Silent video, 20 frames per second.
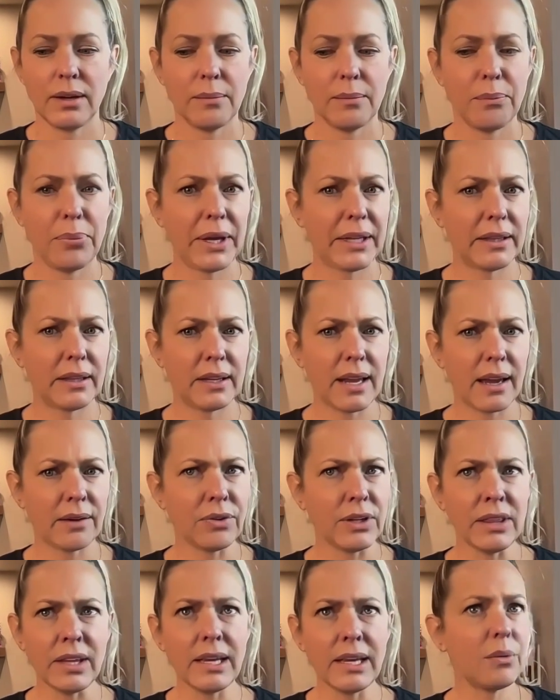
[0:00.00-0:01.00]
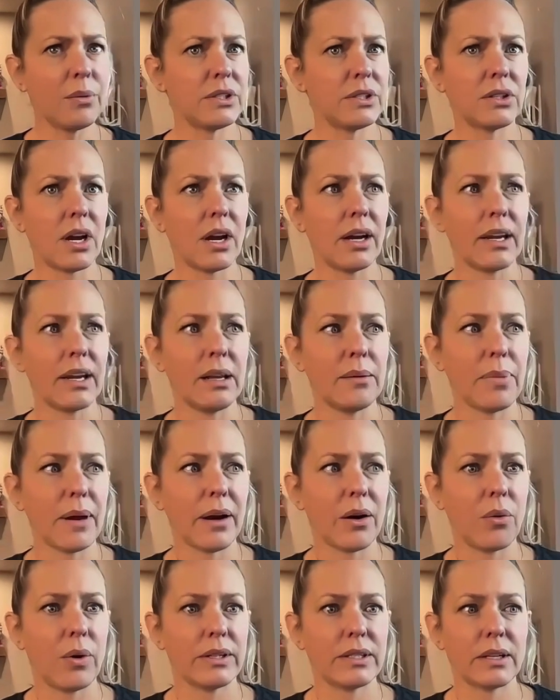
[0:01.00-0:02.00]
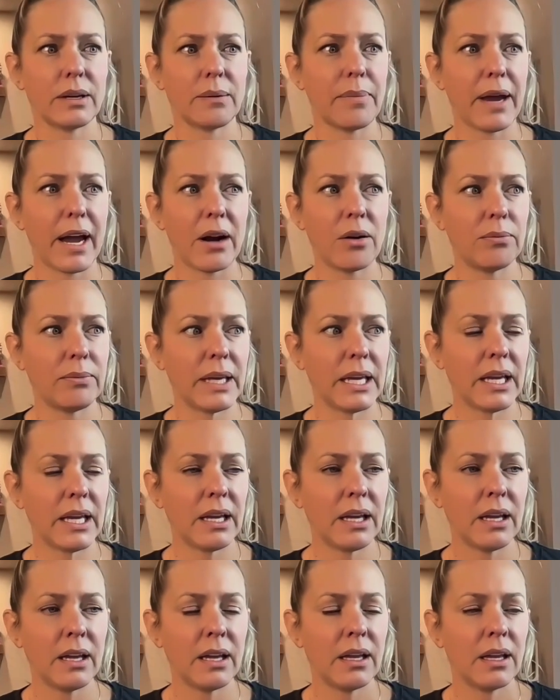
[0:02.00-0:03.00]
But everything he was talking about wasn't about me.